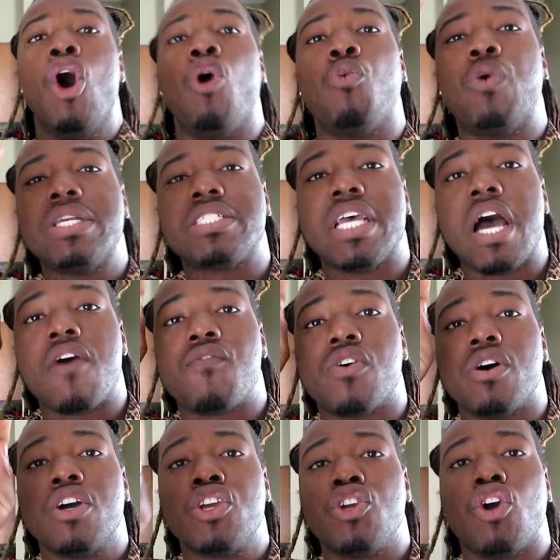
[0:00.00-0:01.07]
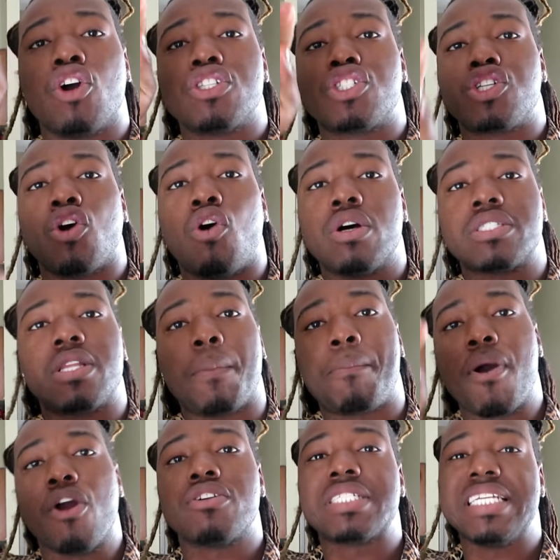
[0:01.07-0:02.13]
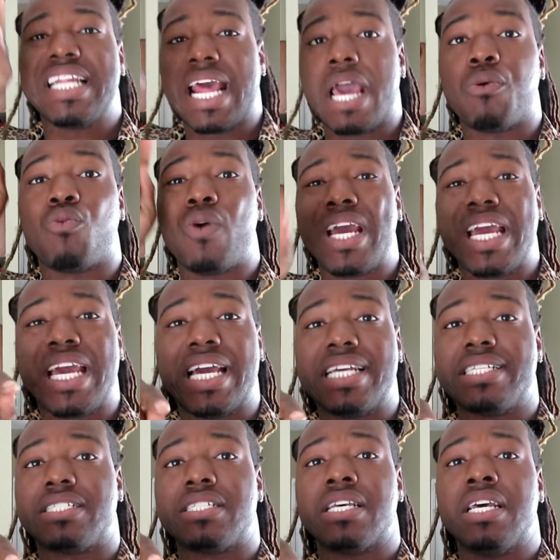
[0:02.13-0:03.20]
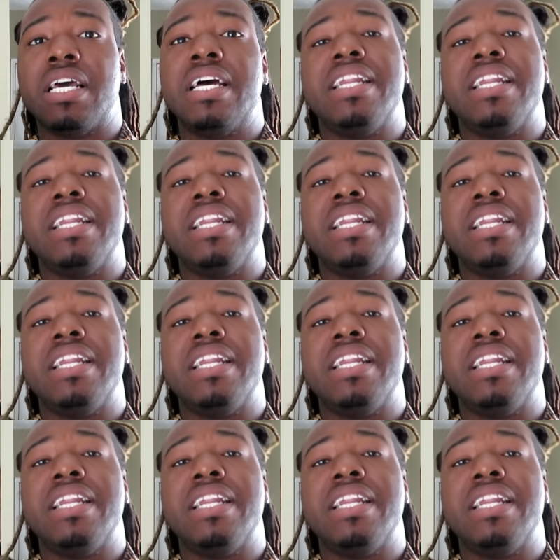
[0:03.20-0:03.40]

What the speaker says: whichever your choice, the person that wins.